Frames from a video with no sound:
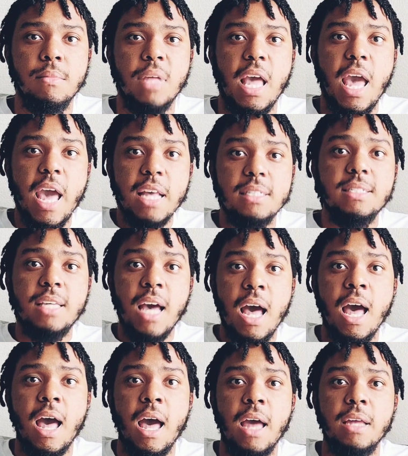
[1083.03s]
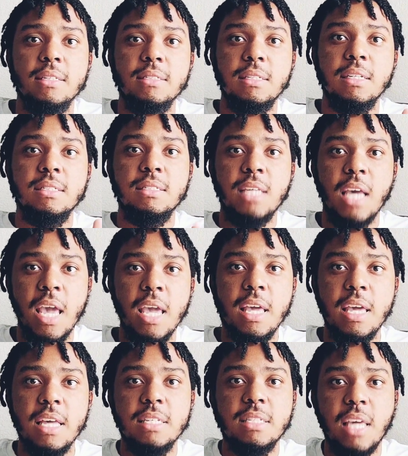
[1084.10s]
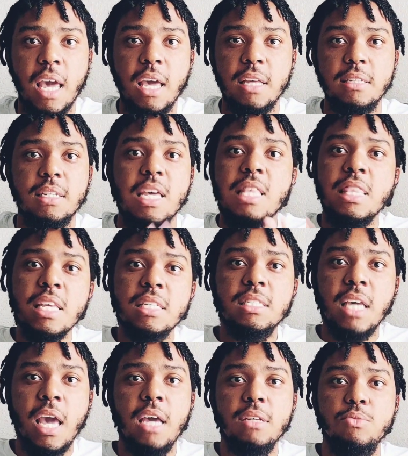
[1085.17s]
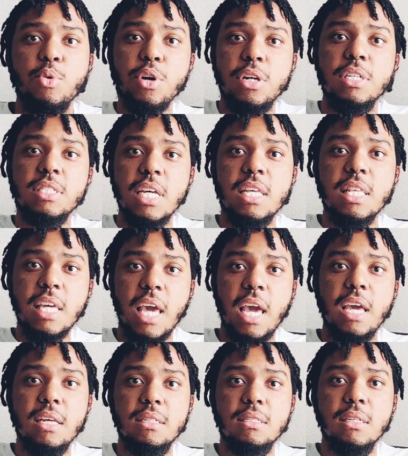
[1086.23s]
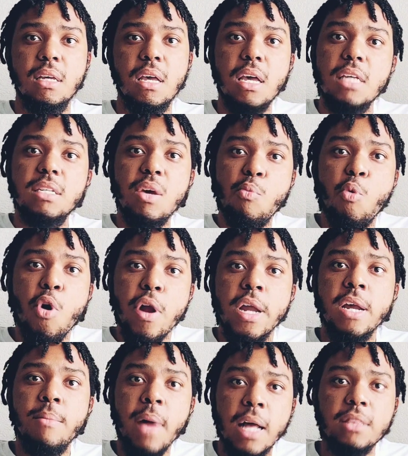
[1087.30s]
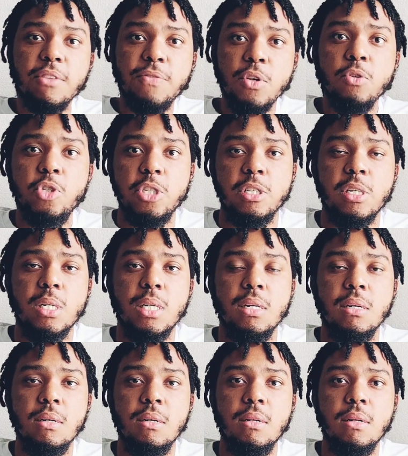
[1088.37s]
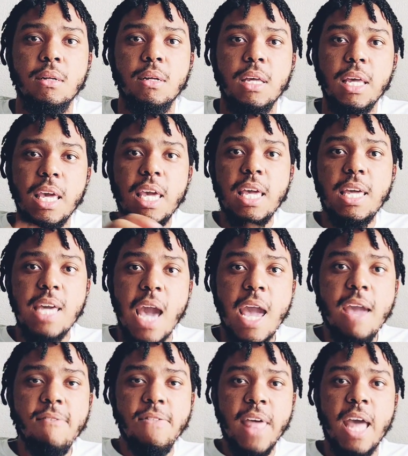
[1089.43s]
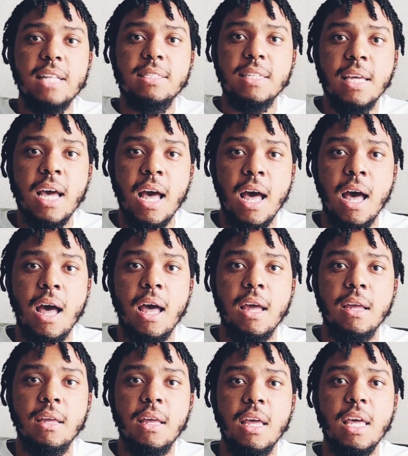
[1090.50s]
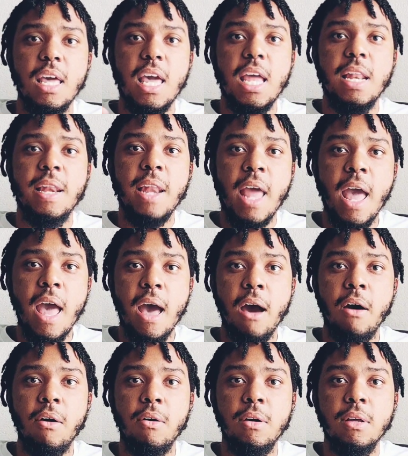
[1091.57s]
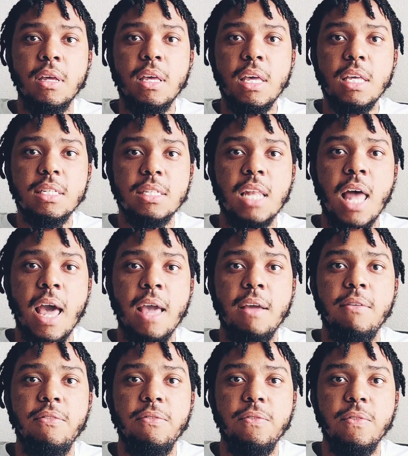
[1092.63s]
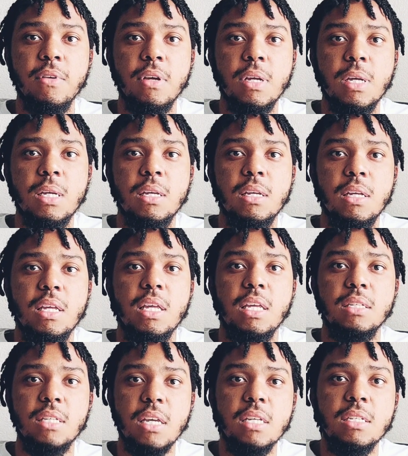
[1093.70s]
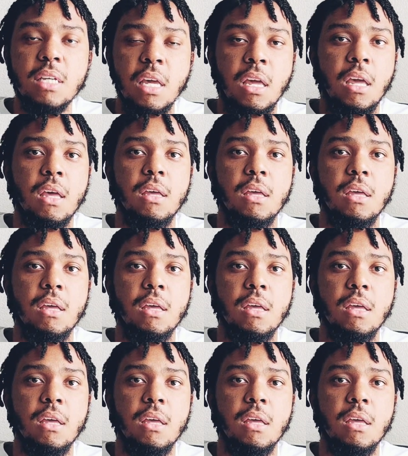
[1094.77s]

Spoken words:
asked God to take his case. In this case, we're going to say the case is him worrying about the future. He gave that to God, and now his life is his again.